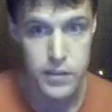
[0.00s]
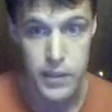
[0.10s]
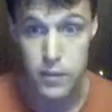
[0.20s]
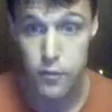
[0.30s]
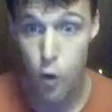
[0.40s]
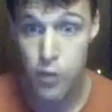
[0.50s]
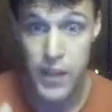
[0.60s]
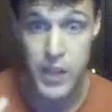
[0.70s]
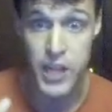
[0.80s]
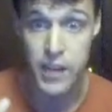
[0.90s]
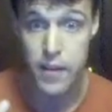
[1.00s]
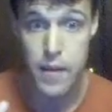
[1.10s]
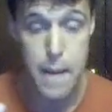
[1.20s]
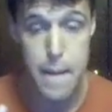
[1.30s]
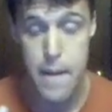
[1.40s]
Take the fourth digit,
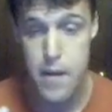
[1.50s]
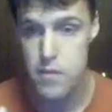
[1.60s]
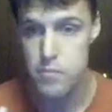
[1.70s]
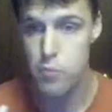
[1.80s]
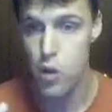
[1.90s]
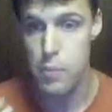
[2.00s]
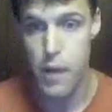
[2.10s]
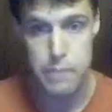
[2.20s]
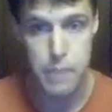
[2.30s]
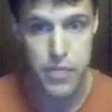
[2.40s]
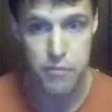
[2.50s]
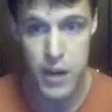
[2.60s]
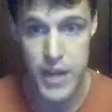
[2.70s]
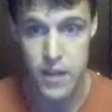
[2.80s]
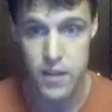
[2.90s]
multiply it by 3.